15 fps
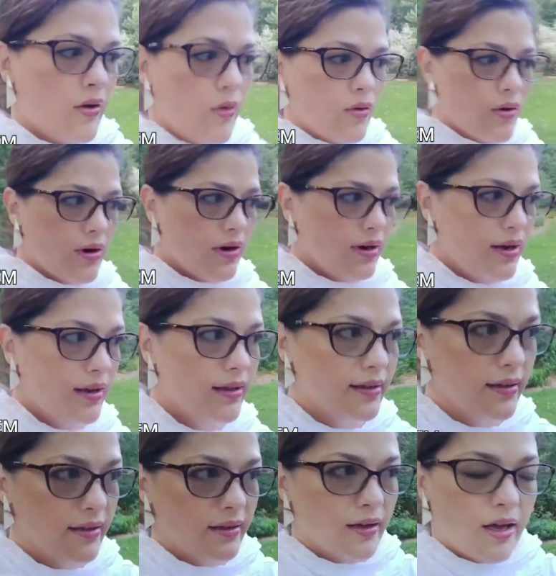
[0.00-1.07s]
or
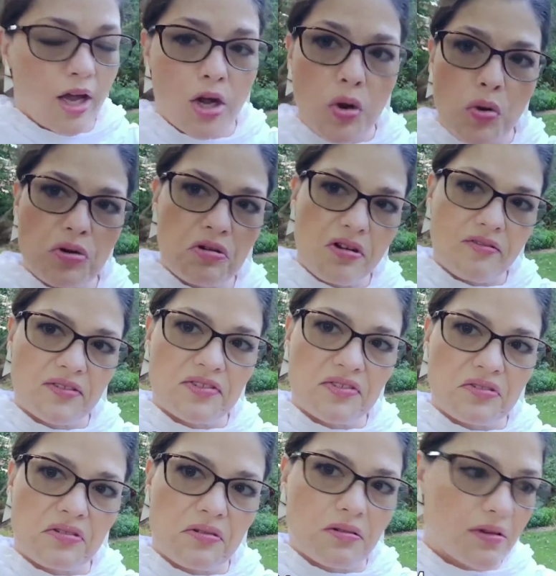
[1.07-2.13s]
a quarter of a
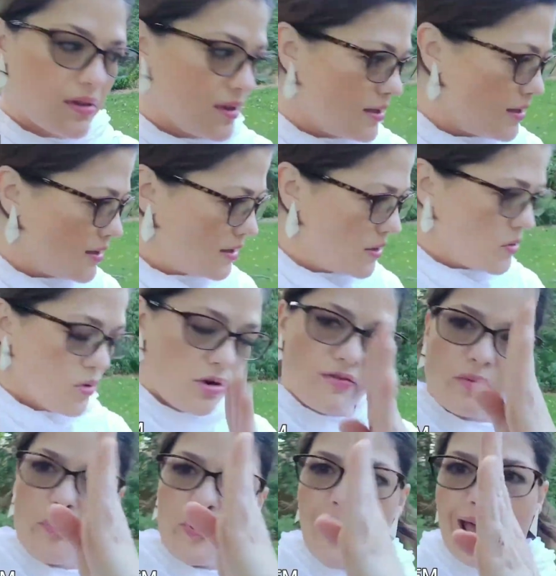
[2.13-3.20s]
circle, a quarter of
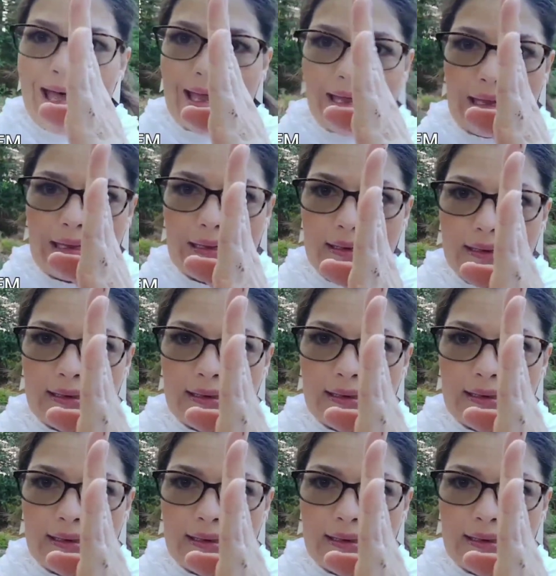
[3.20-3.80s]
a pie.